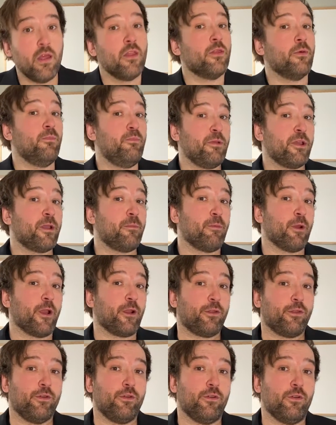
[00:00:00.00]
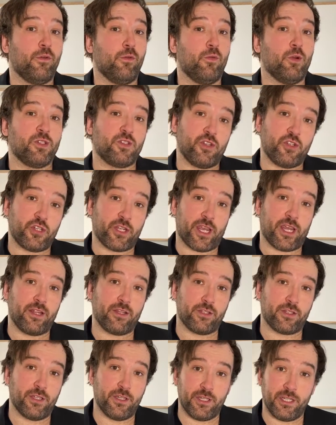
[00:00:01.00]
The big breakthrough was to
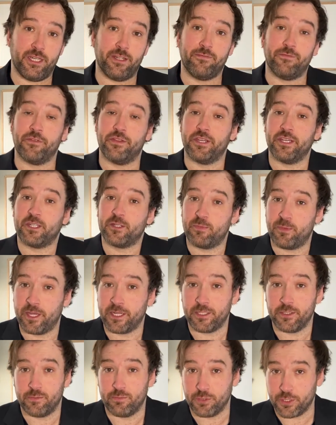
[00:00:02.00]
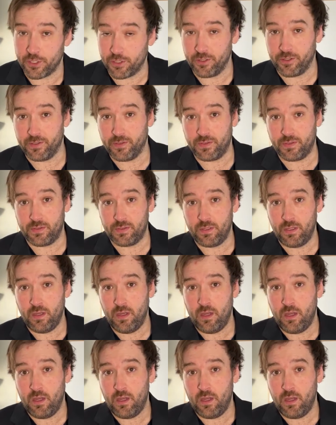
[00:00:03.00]
change the need for the expected returns.